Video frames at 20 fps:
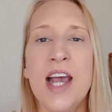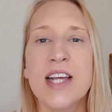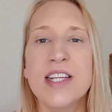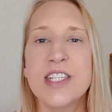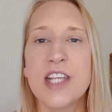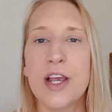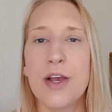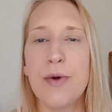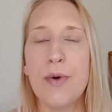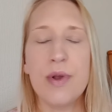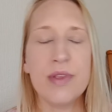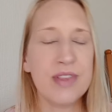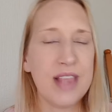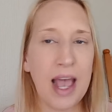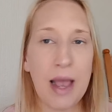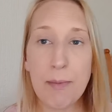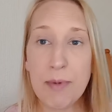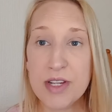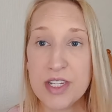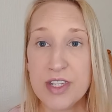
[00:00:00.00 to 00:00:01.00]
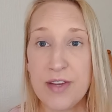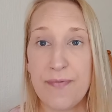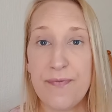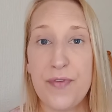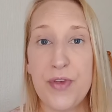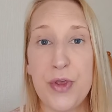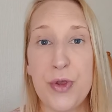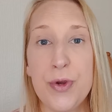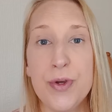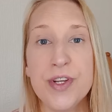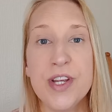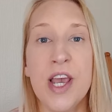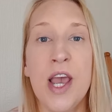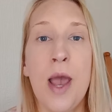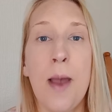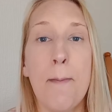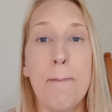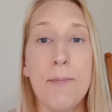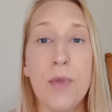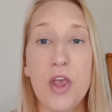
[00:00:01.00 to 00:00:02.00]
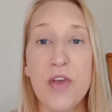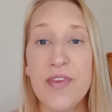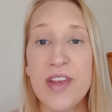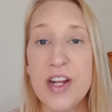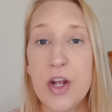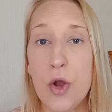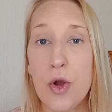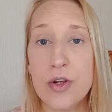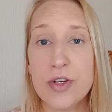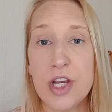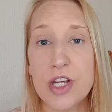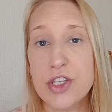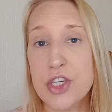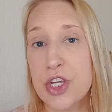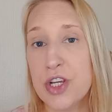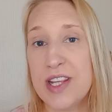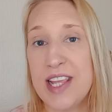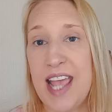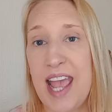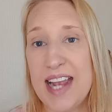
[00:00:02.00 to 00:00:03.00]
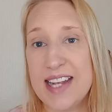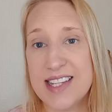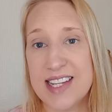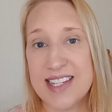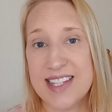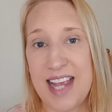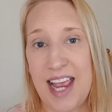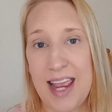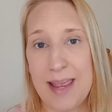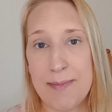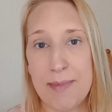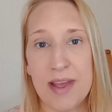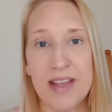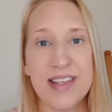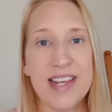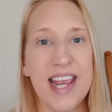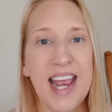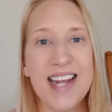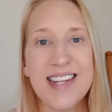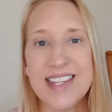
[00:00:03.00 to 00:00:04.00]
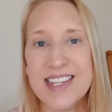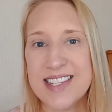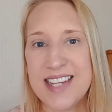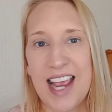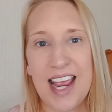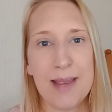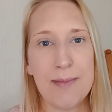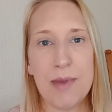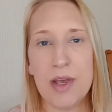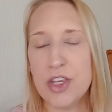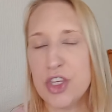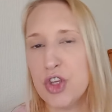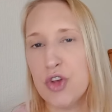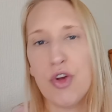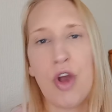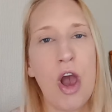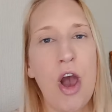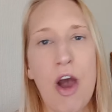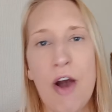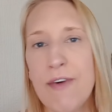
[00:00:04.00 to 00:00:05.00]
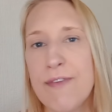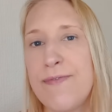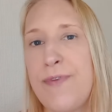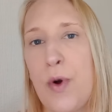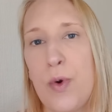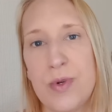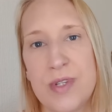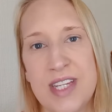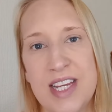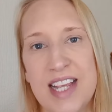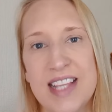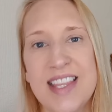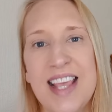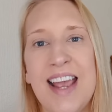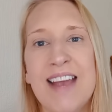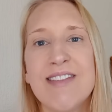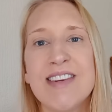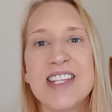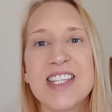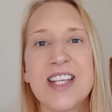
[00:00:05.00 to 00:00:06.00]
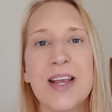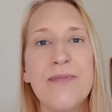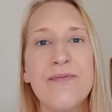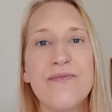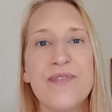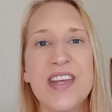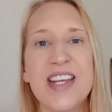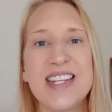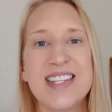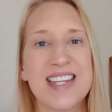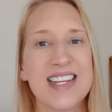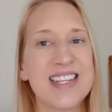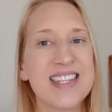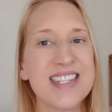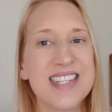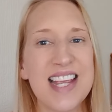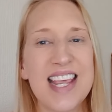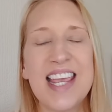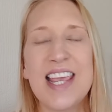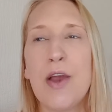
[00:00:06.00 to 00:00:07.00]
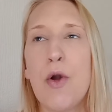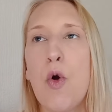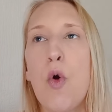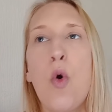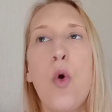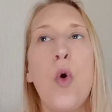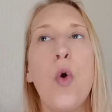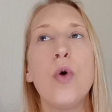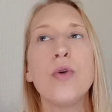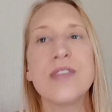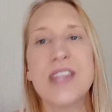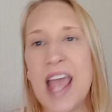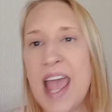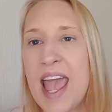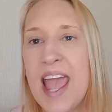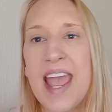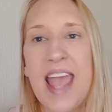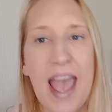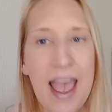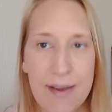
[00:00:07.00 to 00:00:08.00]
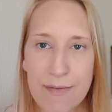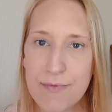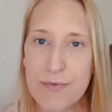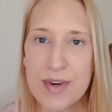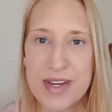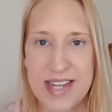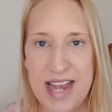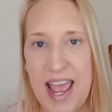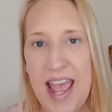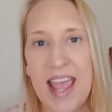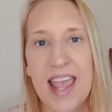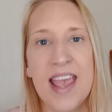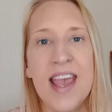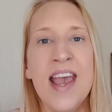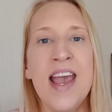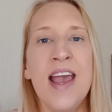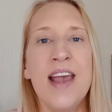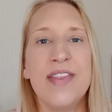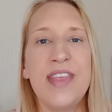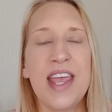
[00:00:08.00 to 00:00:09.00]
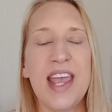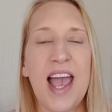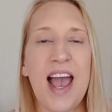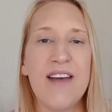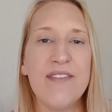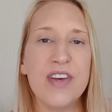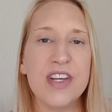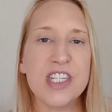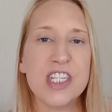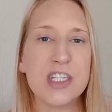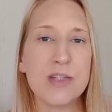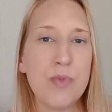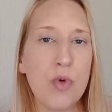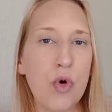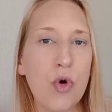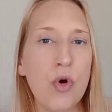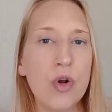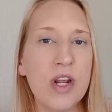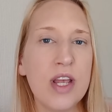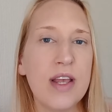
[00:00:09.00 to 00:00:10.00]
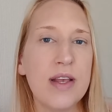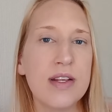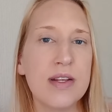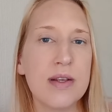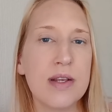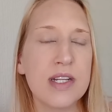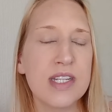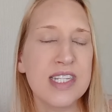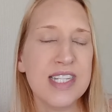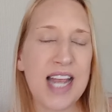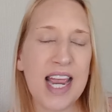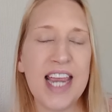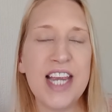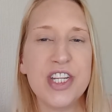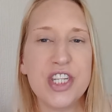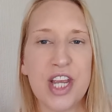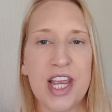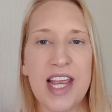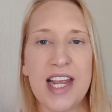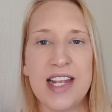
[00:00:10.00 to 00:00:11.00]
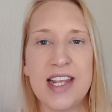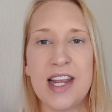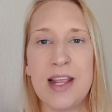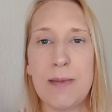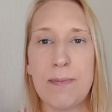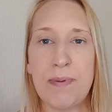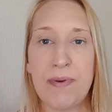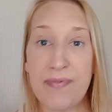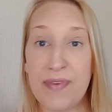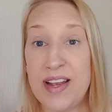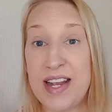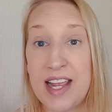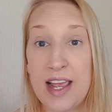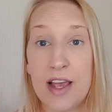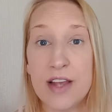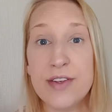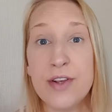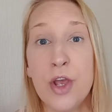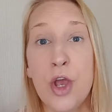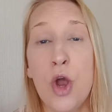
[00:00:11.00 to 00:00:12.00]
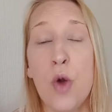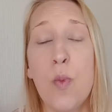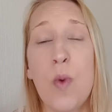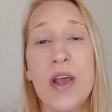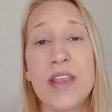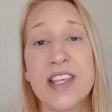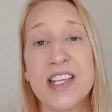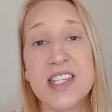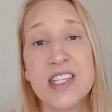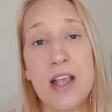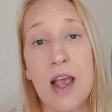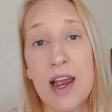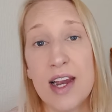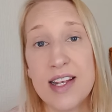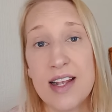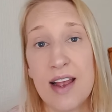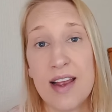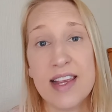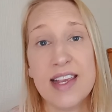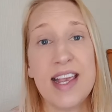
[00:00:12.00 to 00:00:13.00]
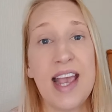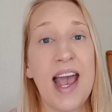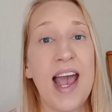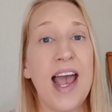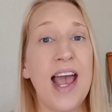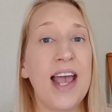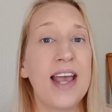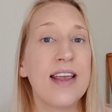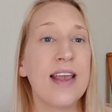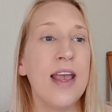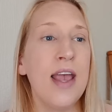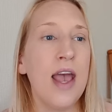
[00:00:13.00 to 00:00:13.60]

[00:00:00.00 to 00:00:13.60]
So that was the food. Moving on to the entertainment. The entertainment, you can't fault it. There is something to see all day, every day. They have a small stage in the pavilion where the Skyline Gang,